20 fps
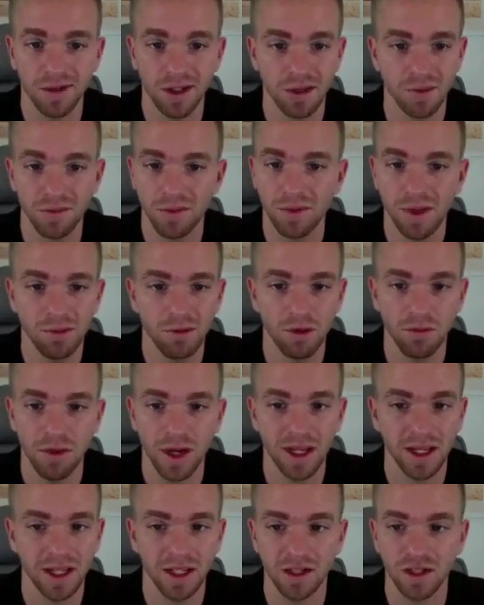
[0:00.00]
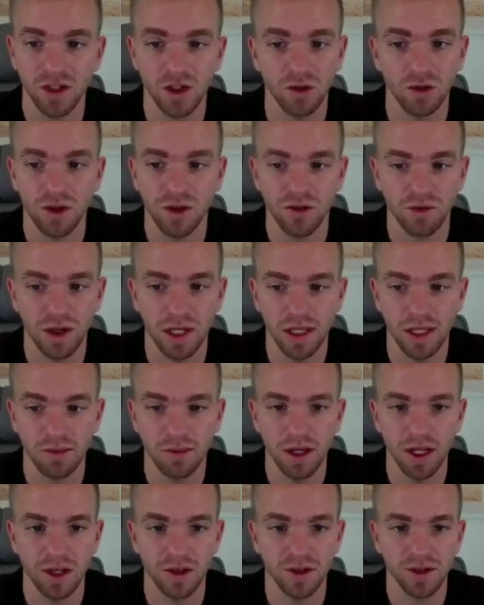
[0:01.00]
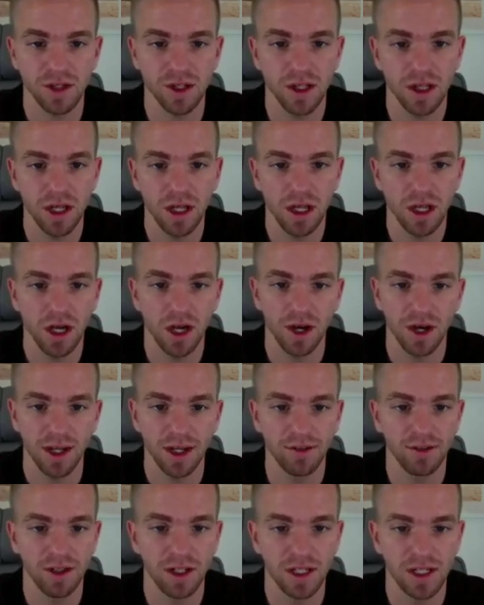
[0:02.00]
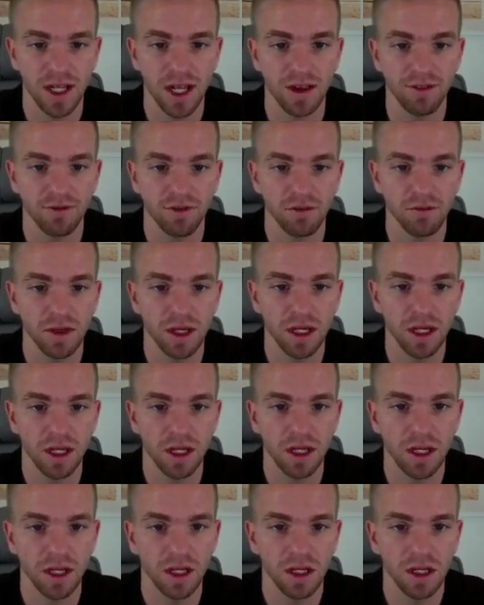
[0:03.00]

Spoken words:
Some people might get 2 to 3 emails on a given day from me.